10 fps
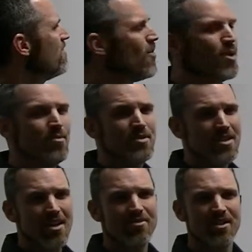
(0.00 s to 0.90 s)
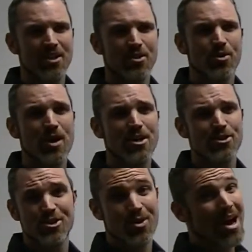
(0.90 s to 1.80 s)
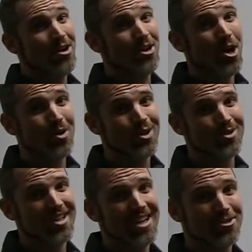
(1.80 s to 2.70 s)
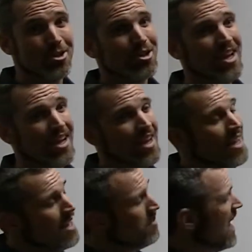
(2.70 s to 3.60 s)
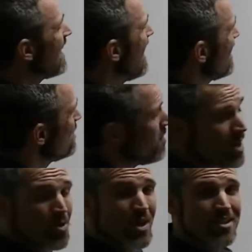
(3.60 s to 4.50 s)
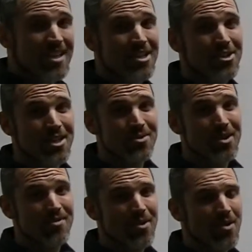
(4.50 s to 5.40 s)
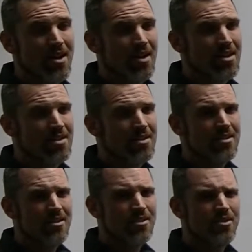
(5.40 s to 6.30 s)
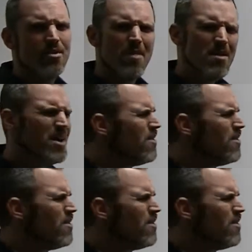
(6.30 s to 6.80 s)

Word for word: forms of linear equations, so I already know what those lines look like. And I could actually make a quick sketch of this one if I wanted to, and maybe I